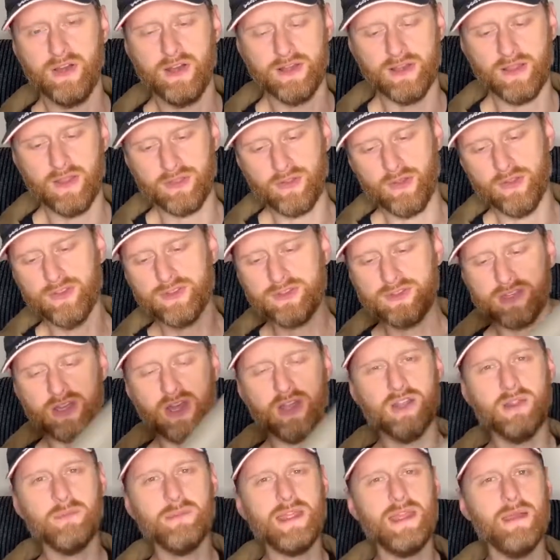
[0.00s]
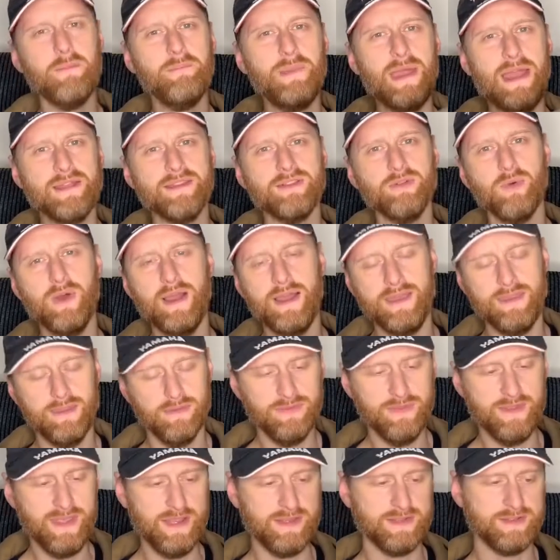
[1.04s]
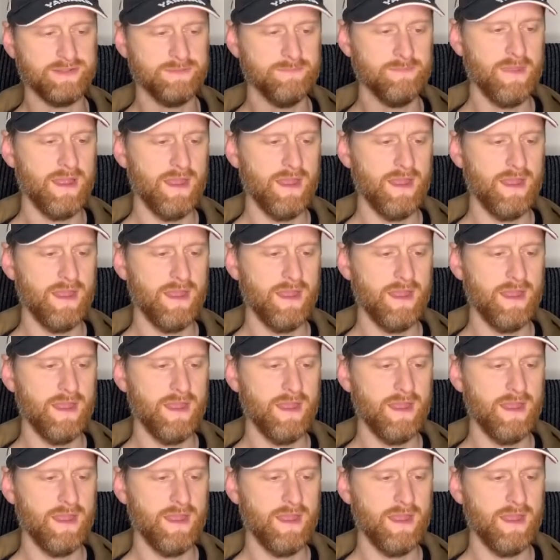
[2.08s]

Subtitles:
And I thought, there's got to be a better way than this.